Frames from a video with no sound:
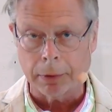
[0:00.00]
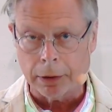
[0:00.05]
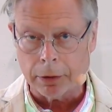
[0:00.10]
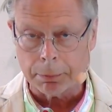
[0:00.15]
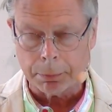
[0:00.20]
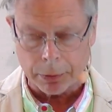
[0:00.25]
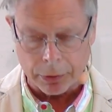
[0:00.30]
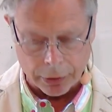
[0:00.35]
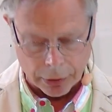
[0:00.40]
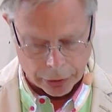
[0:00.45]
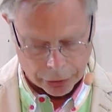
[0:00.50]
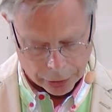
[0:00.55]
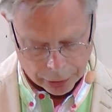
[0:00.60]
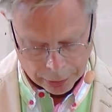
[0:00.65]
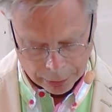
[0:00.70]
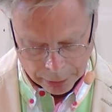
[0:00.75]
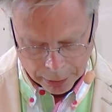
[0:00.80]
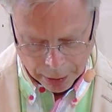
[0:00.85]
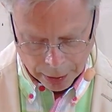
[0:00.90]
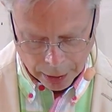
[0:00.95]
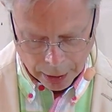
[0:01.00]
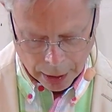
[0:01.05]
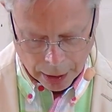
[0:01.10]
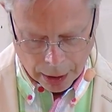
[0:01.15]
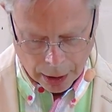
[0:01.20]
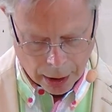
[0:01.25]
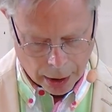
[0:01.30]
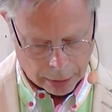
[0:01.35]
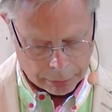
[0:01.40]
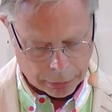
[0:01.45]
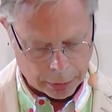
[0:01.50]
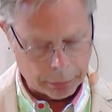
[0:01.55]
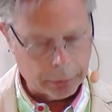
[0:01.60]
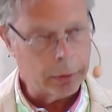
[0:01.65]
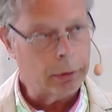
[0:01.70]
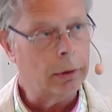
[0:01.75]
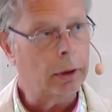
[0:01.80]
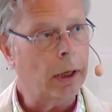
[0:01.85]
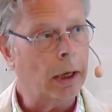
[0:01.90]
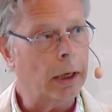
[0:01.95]
this position, and we
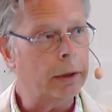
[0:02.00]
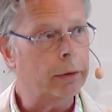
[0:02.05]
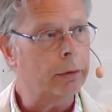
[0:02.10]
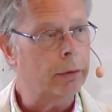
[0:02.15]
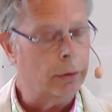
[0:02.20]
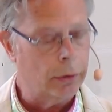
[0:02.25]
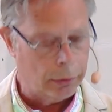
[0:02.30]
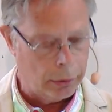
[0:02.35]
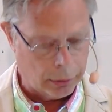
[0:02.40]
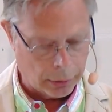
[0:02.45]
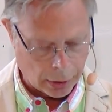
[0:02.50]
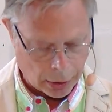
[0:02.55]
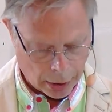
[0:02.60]
would like to